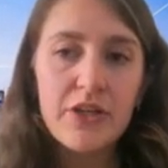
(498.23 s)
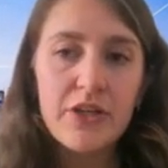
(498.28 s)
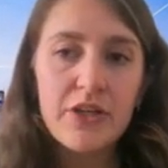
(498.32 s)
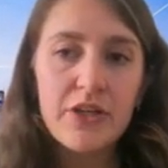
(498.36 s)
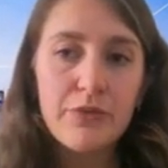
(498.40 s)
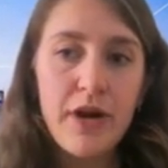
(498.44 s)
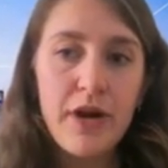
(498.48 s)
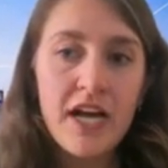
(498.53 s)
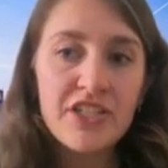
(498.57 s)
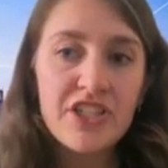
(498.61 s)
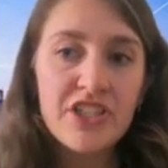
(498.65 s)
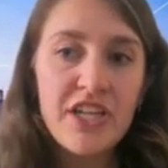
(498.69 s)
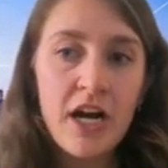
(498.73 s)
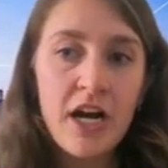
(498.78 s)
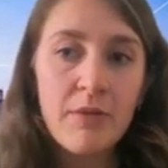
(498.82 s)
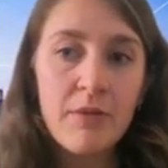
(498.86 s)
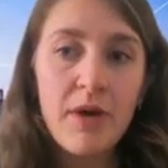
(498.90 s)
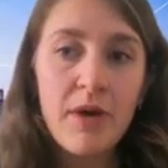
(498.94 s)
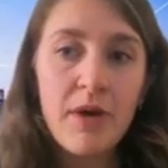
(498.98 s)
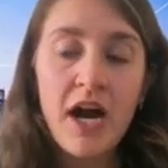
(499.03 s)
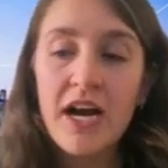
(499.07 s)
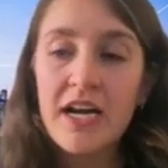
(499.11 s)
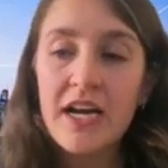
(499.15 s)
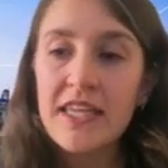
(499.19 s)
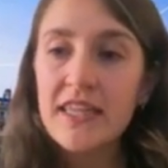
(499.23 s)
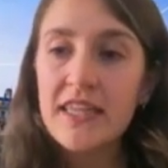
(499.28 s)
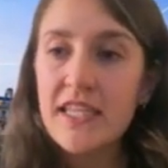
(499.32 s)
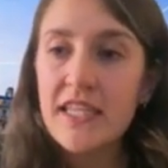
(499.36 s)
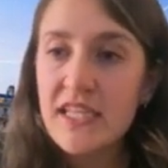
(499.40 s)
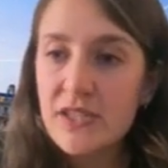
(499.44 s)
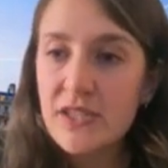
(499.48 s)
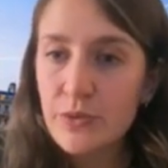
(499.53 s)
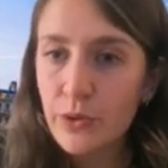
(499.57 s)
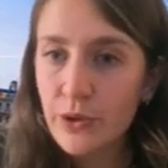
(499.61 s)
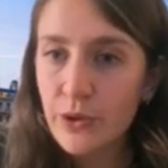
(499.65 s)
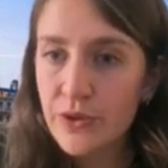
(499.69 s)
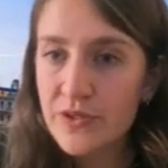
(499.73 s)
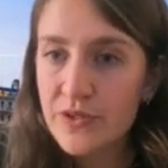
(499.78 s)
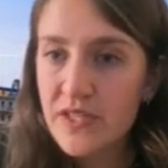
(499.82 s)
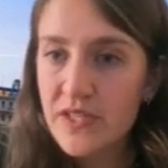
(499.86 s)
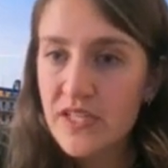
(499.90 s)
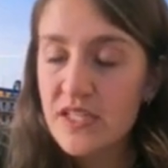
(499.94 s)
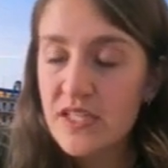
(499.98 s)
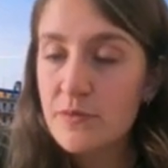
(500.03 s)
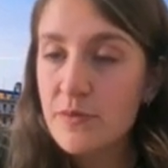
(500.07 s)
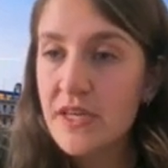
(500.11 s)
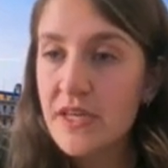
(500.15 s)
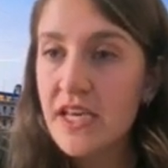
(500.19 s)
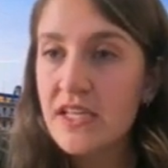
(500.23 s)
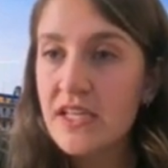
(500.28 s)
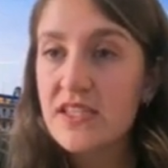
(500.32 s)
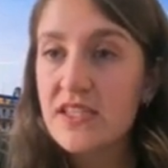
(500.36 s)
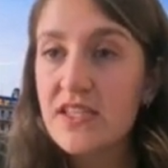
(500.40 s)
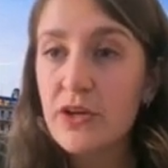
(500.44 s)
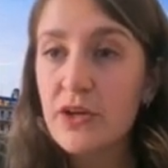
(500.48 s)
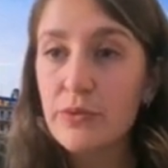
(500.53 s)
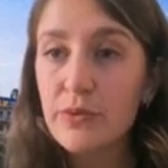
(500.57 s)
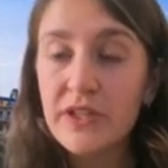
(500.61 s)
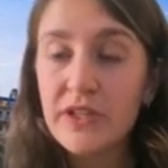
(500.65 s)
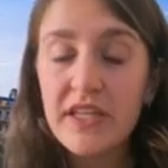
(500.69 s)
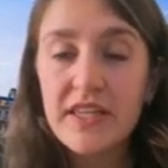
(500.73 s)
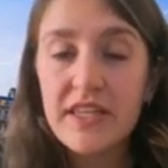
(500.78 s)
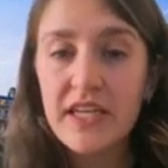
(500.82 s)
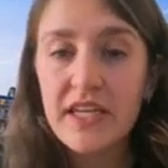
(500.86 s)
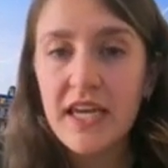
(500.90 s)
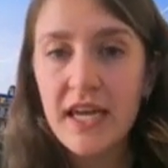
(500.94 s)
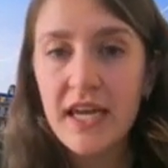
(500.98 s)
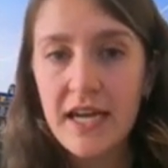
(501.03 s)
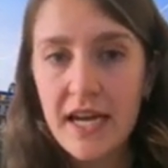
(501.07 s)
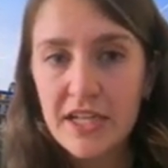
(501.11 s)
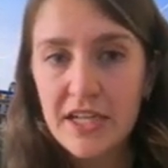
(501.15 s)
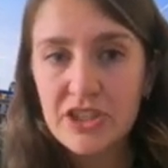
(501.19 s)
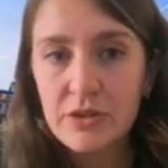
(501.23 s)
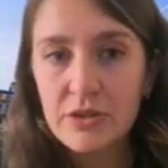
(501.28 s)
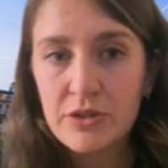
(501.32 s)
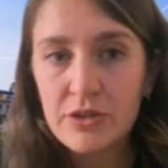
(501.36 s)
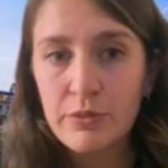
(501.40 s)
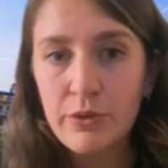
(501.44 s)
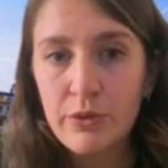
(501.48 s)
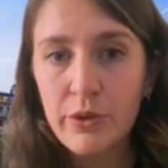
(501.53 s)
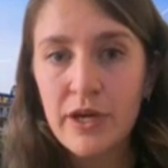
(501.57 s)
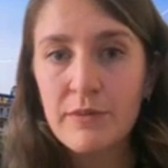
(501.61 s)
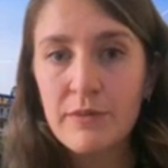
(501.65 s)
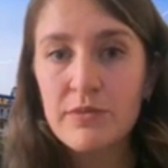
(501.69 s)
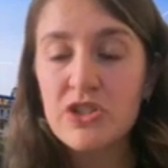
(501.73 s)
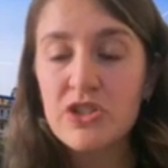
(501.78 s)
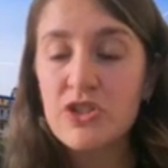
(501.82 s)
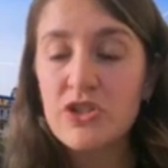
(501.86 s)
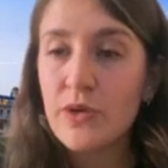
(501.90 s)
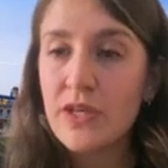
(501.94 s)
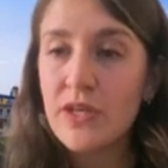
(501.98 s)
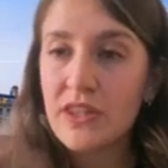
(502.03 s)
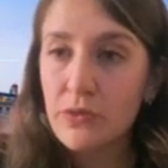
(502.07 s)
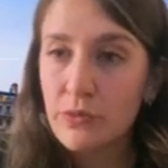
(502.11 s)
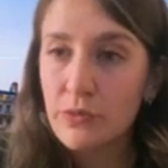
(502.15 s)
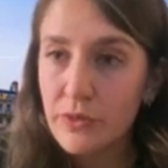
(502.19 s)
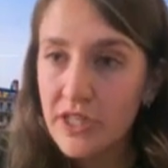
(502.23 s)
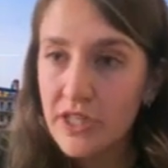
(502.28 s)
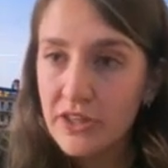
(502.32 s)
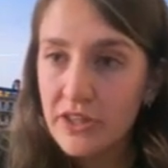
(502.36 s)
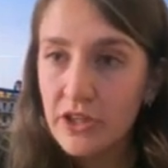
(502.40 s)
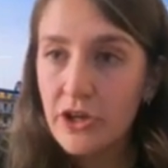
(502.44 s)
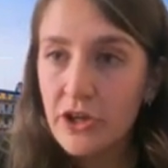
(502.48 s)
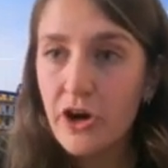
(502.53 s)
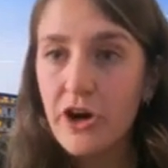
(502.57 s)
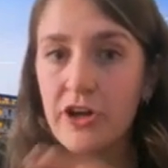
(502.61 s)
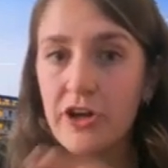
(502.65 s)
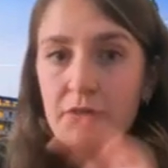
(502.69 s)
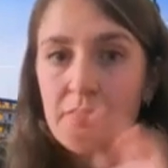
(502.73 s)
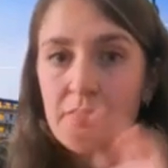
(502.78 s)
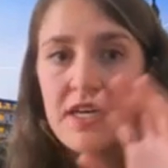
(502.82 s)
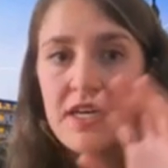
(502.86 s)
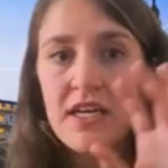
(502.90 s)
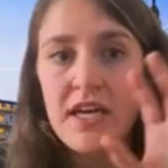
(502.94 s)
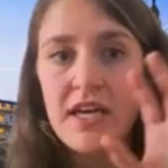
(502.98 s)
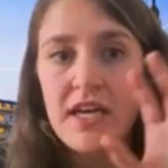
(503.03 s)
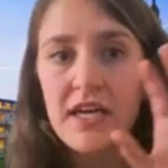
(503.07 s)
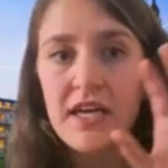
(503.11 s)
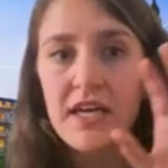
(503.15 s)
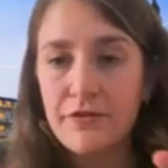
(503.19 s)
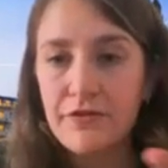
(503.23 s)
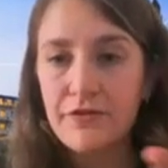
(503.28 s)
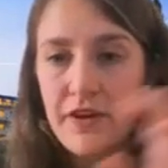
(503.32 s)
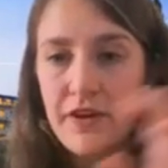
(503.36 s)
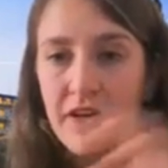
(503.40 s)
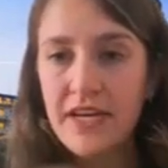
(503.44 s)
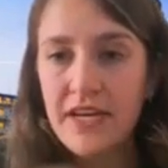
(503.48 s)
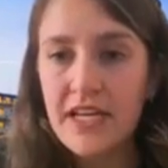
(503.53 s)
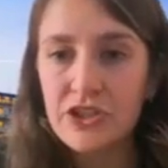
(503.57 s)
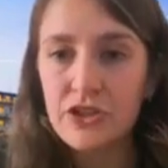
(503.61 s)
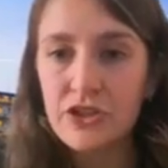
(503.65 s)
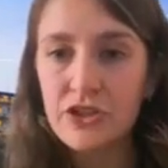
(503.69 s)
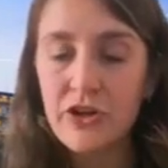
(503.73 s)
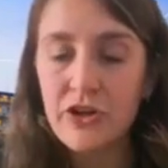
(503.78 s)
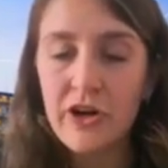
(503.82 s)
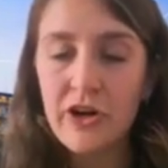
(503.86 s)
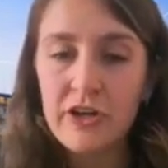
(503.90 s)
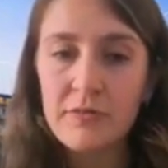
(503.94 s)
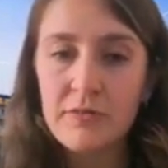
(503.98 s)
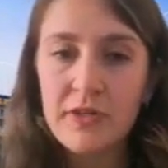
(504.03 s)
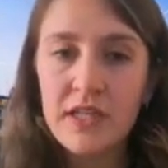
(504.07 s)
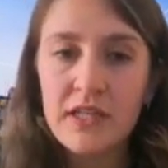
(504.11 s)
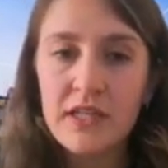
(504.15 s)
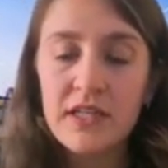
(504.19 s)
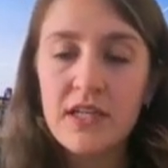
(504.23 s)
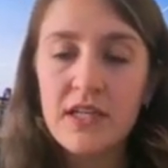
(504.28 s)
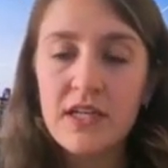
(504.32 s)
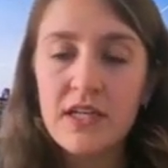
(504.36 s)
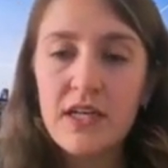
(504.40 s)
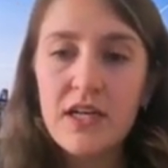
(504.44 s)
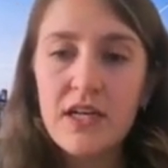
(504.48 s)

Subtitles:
And the rationale behind these roles is because they're really the connection point between the real economy and the financial economy.